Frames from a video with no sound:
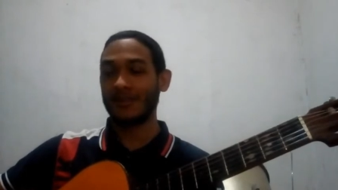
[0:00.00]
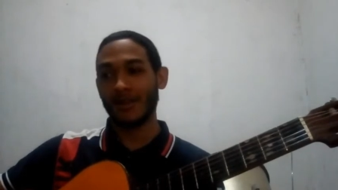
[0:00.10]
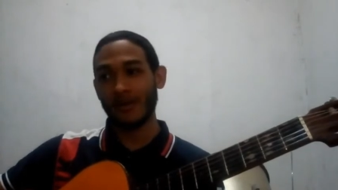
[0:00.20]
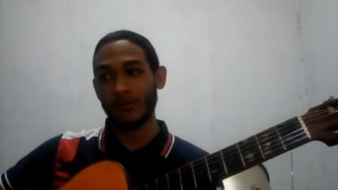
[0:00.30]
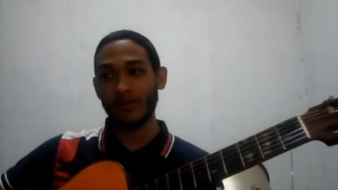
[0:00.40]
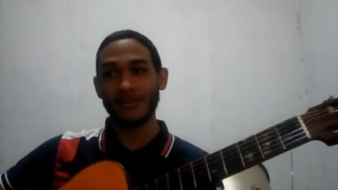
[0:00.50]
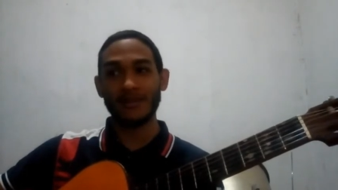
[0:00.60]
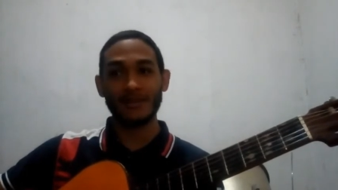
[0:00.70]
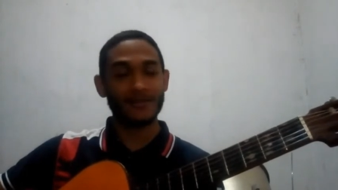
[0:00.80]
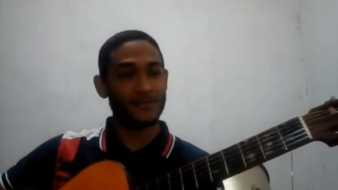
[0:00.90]
I will
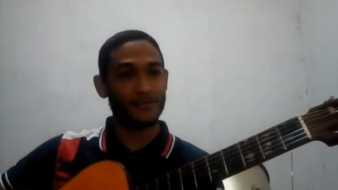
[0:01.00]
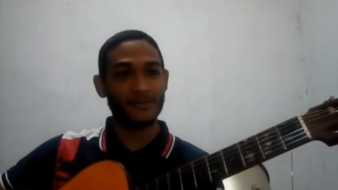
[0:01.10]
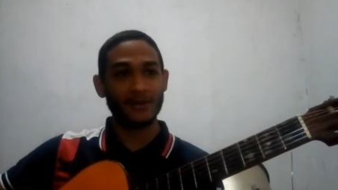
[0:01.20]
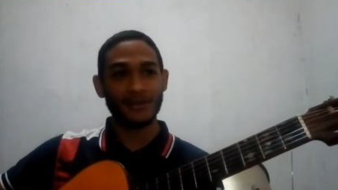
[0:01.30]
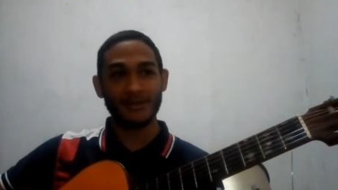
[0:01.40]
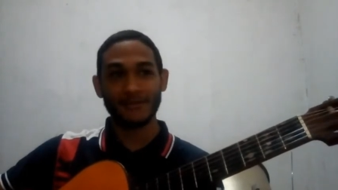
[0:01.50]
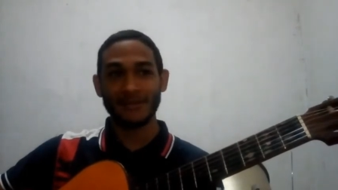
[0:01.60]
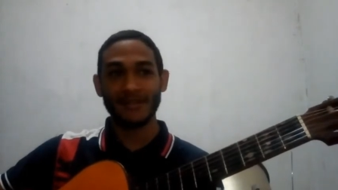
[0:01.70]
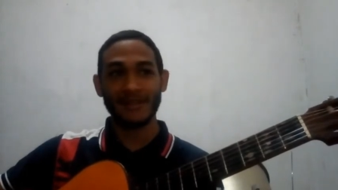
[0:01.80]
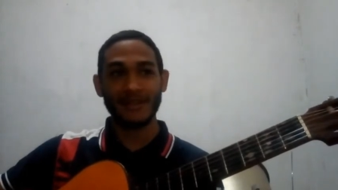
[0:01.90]
need to buy them
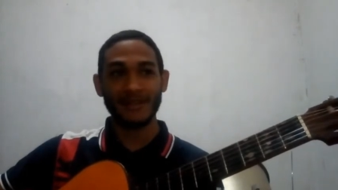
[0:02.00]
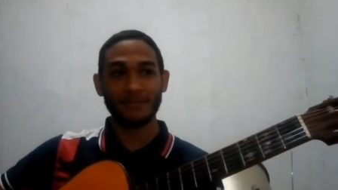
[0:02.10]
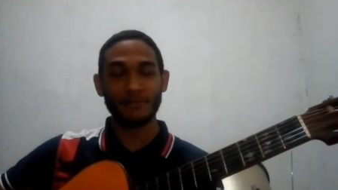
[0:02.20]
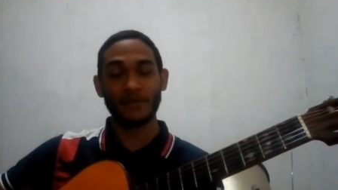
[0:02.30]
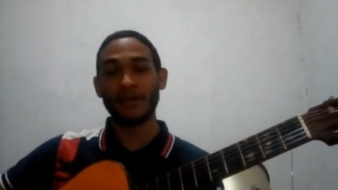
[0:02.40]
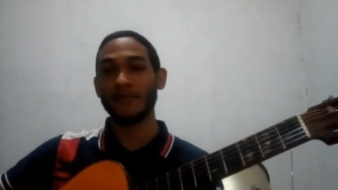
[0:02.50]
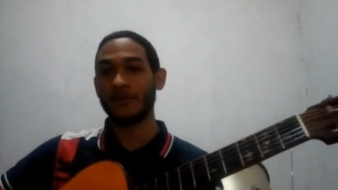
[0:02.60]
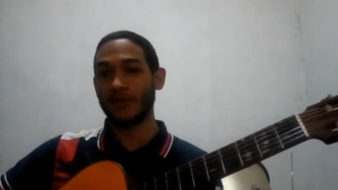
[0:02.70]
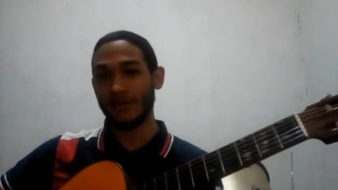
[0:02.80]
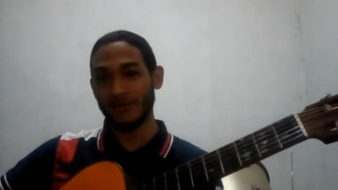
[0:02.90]
online, but I'm too
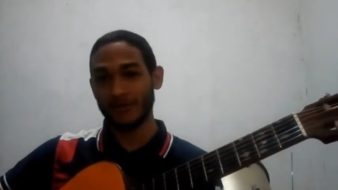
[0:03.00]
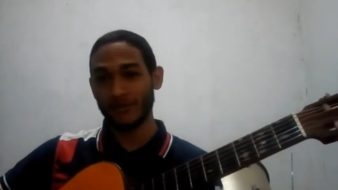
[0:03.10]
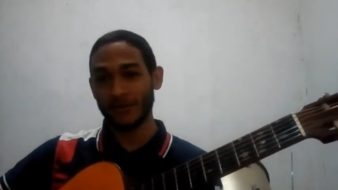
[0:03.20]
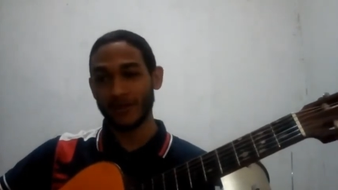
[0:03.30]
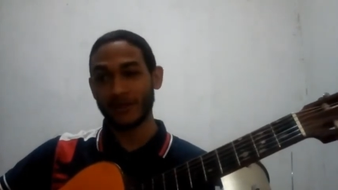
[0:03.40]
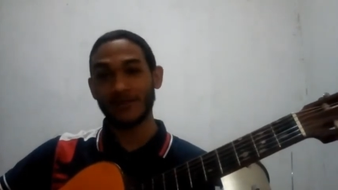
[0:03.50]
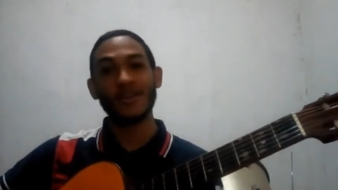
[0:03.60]
lazy for that.